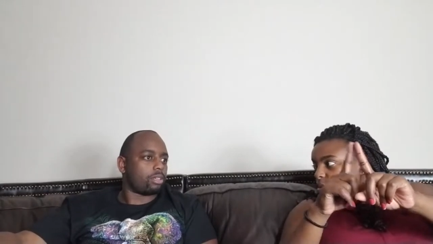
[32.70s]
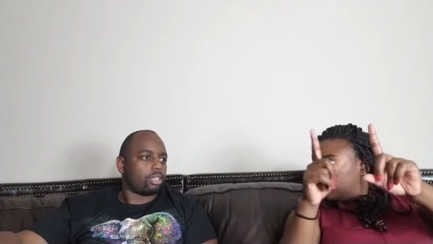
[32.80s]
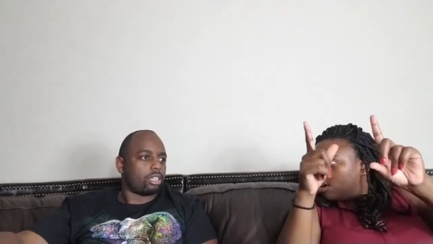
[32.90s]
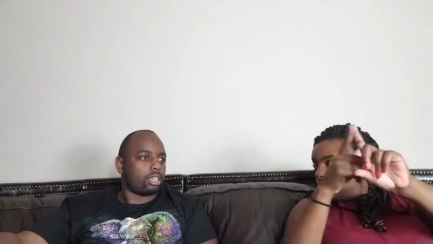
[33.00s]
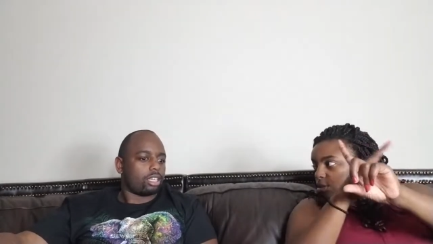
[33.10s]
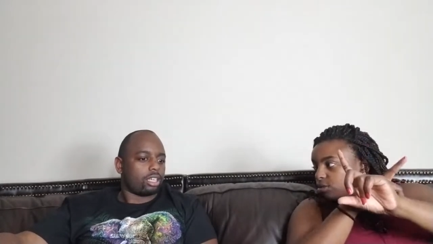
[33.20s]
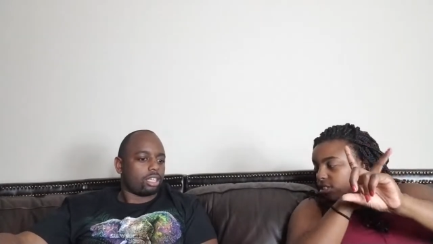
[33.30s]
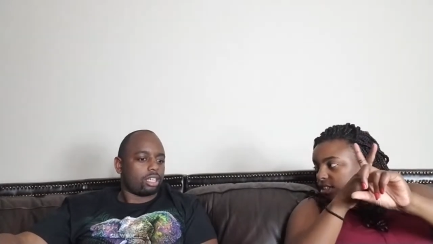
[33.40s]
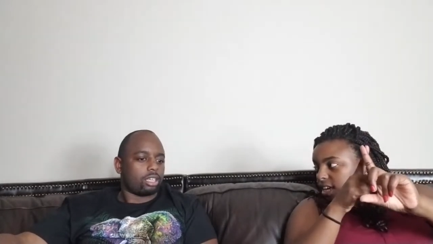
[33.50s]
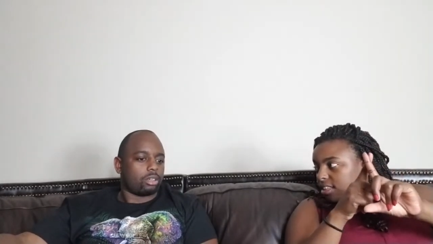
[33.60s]
Speaker 1: who are gonna choose
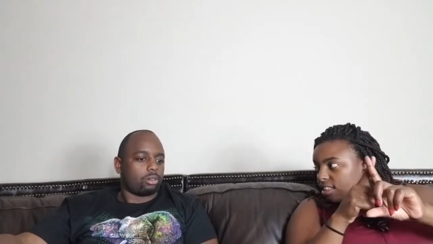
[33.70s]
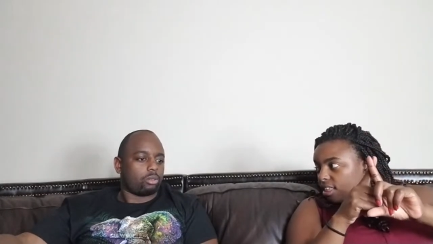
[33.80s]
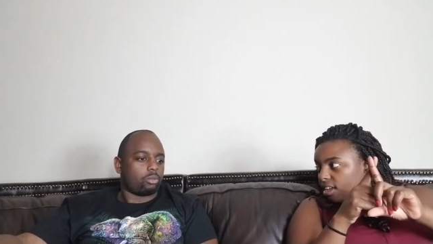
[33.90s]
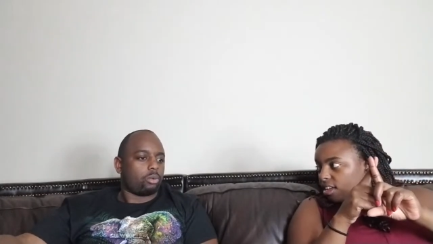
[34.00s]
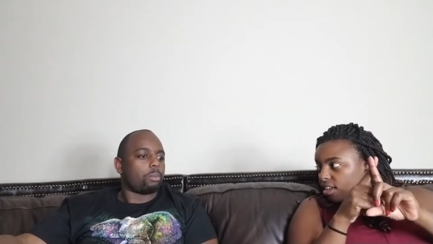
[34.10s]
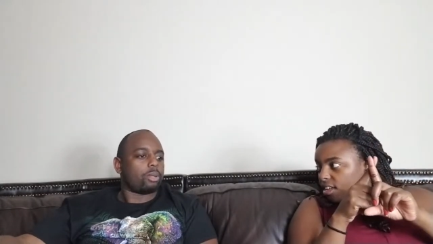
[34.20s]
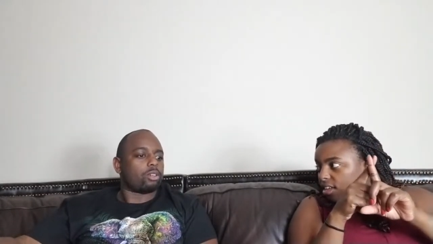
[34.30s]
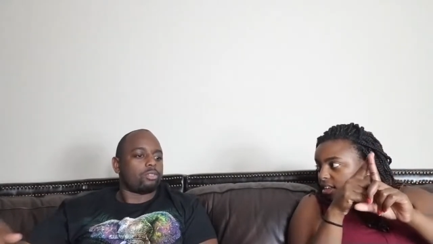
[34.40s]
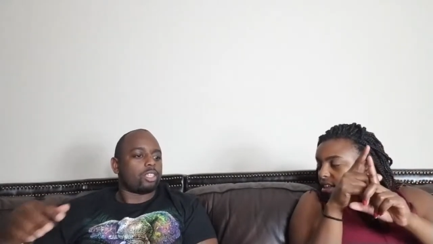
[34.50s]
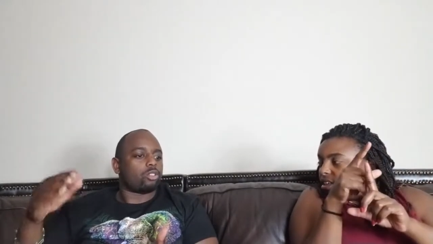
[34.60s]
each other
Speaker 2: well
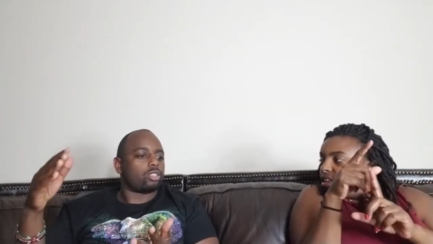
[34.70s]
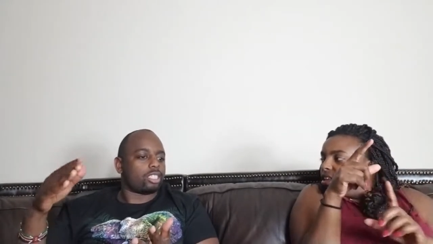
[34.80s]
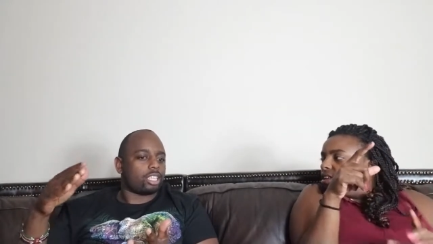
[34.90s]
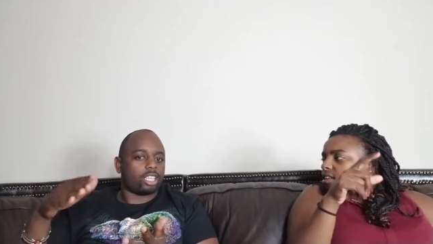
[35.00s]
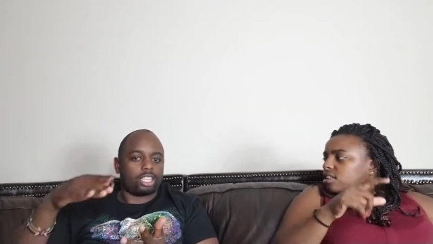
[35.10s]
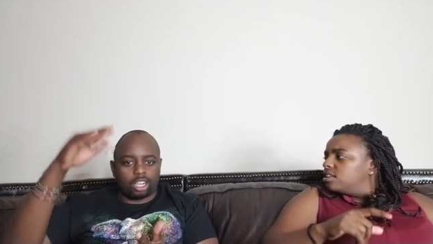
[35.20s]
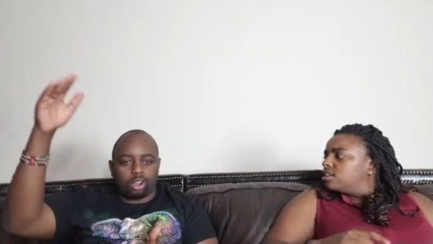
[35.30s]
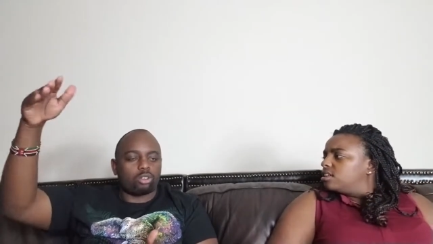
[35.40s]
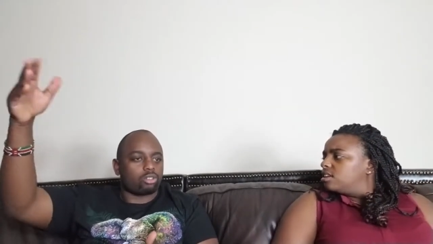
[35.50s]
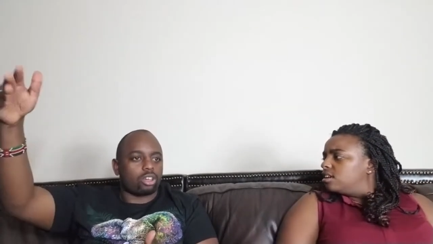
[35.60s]
because if they choose each other they're
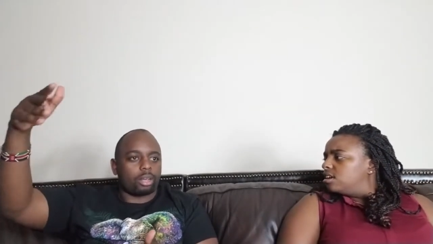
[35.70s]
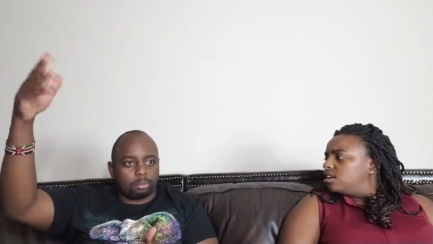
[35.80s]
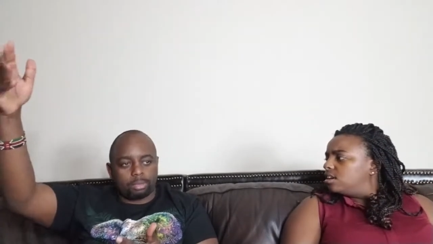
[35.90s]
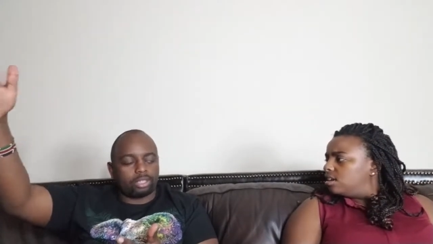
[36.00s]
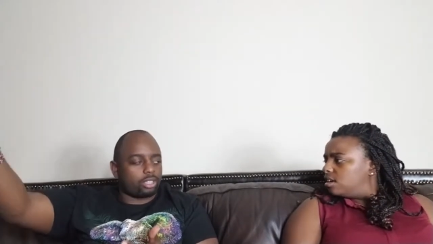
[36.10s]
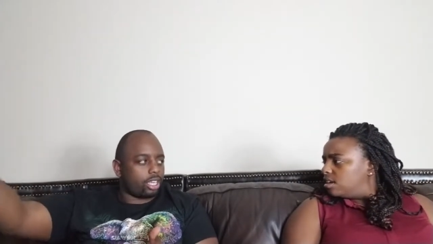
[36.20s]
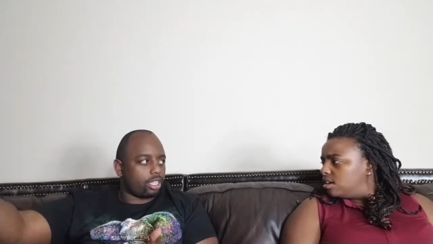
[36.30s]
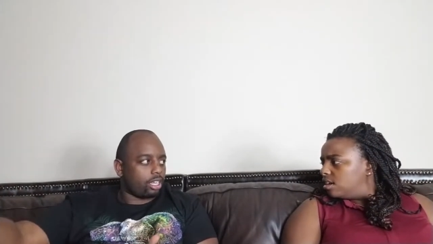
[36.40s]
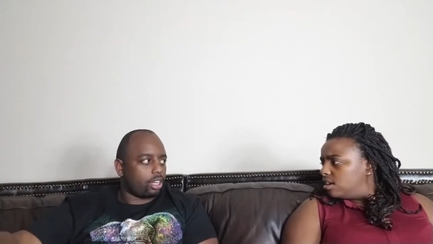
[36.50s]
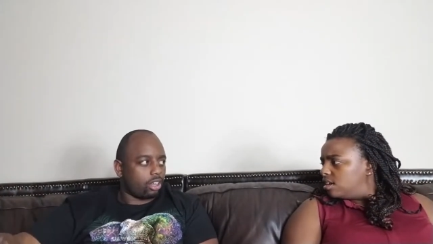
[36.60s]
also gonna be
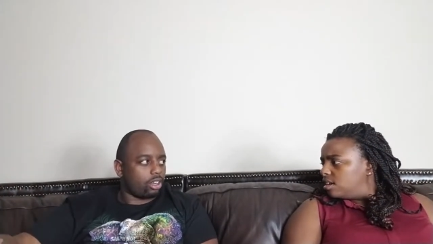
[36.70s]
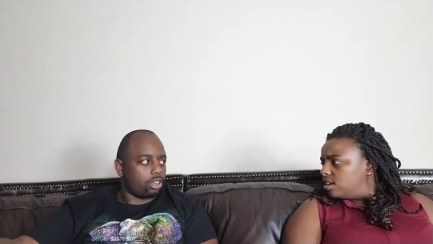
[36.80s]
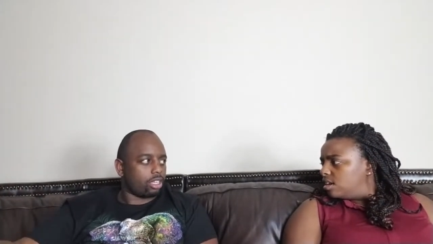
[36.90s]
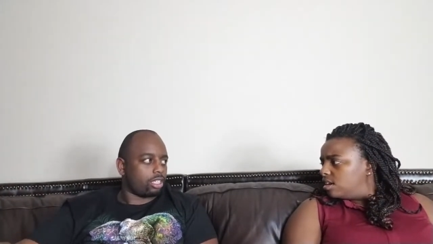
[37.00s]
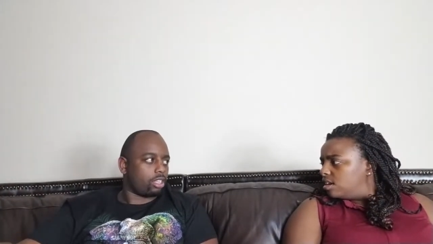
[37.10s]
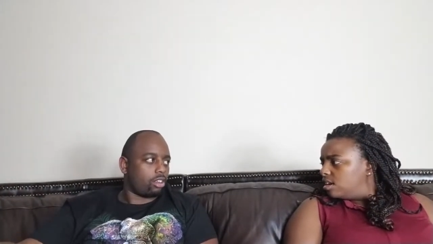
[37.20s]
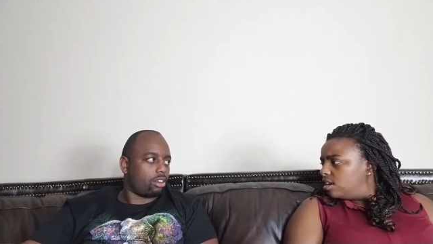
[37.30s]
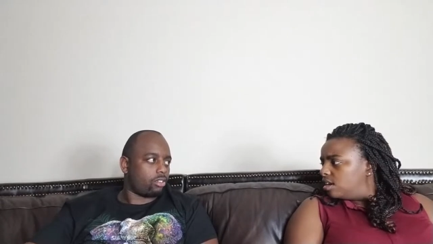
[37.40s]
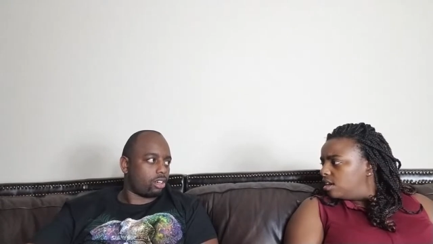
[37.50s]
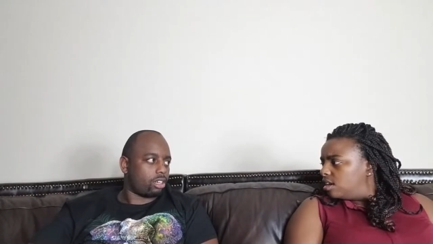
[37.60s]
together in the
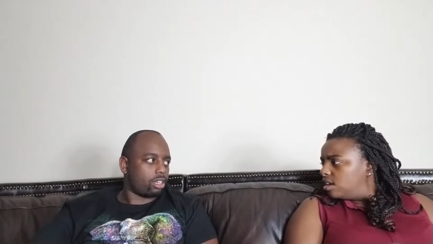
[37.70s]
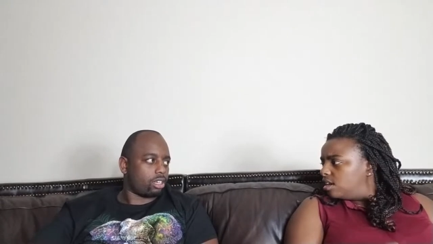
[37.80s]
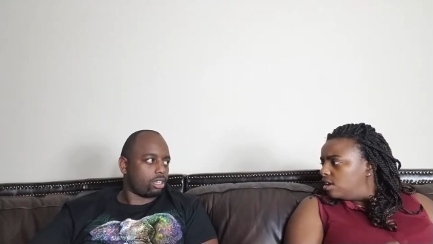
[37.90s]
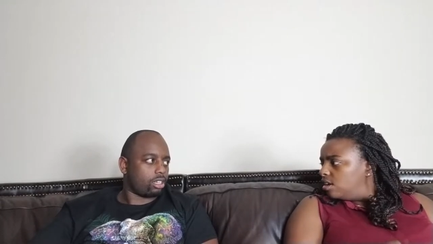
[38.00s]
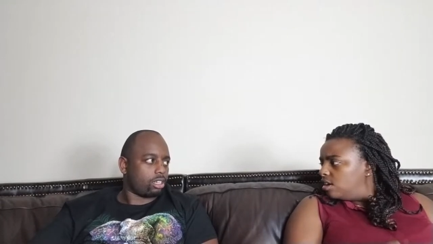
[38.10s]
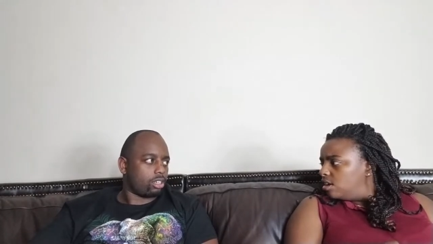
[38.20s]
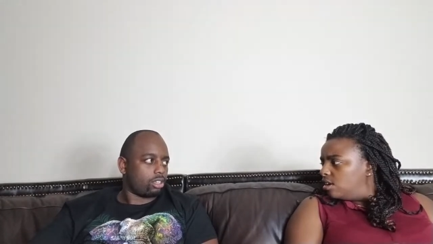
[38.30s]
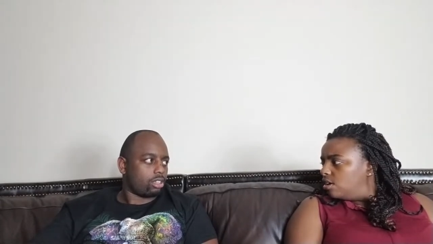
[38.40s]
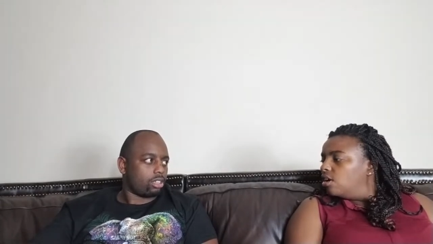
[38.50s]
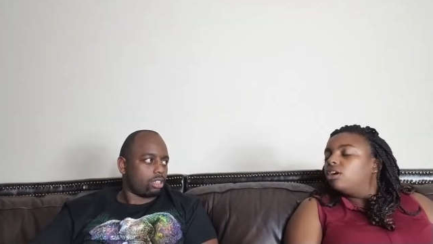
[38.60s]
long run
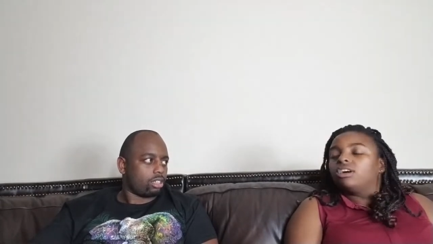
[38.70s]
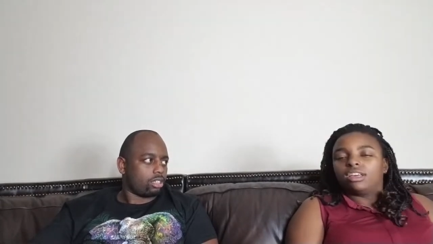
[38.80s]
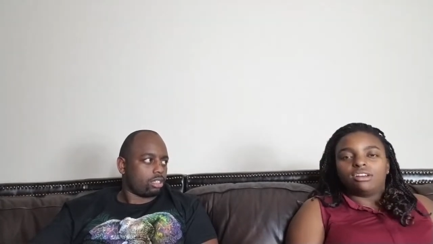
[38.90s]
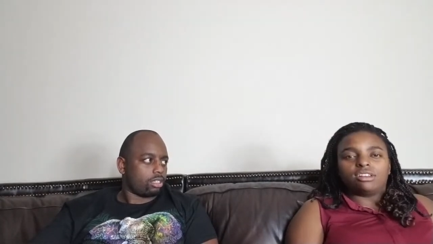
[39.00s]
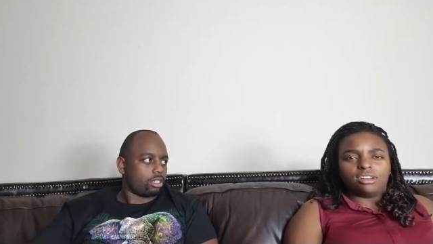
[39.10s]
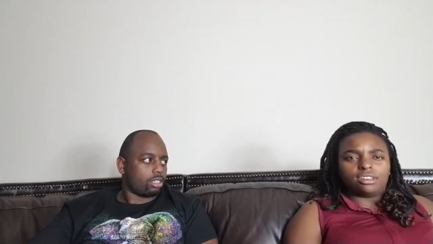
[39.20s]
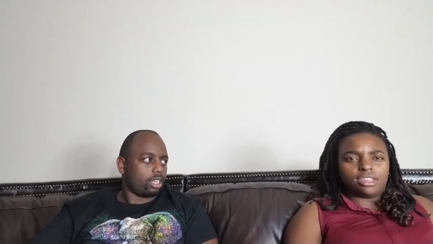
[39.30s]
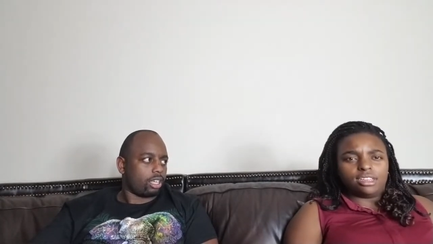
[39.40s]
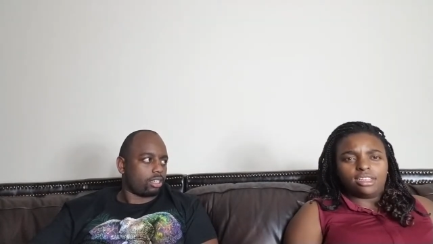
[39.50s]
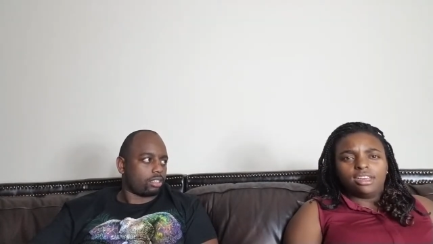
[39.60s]
Speaker 1: oh okay okay okay
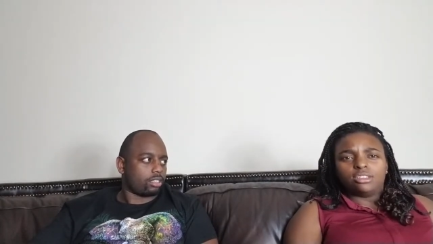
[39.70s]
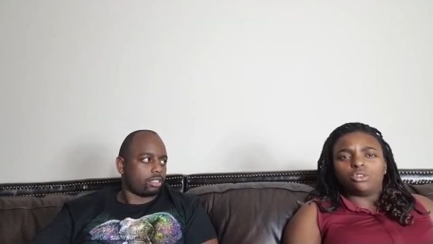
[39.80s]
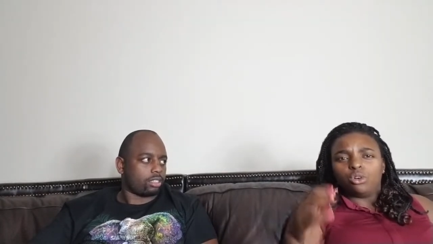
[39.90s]
yeah. so